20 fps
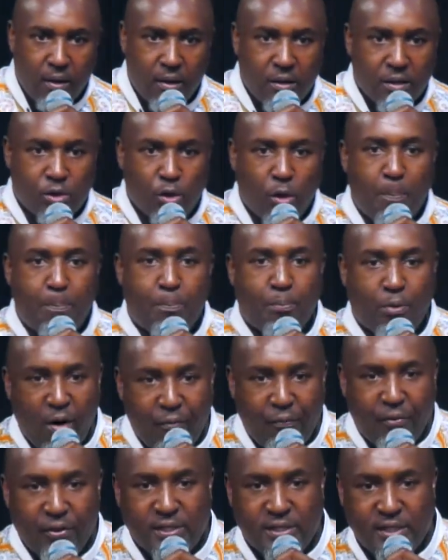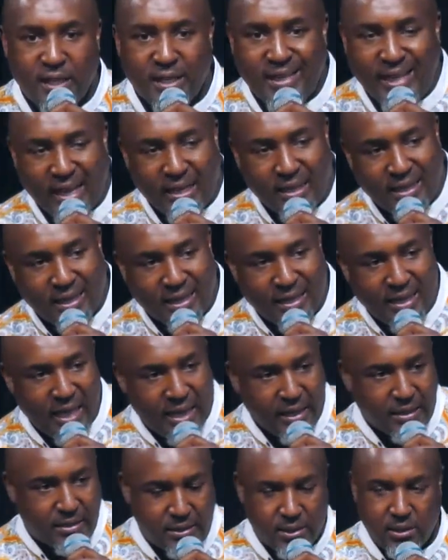So prophecy can
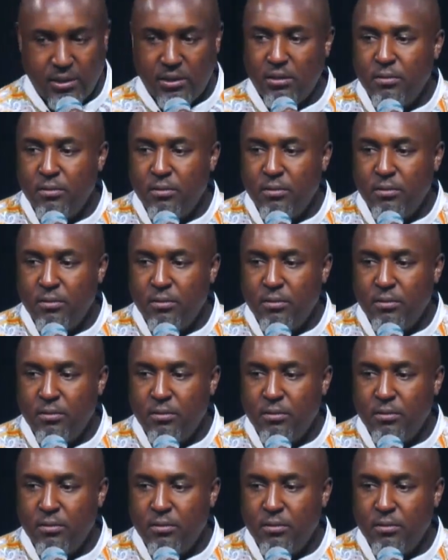create.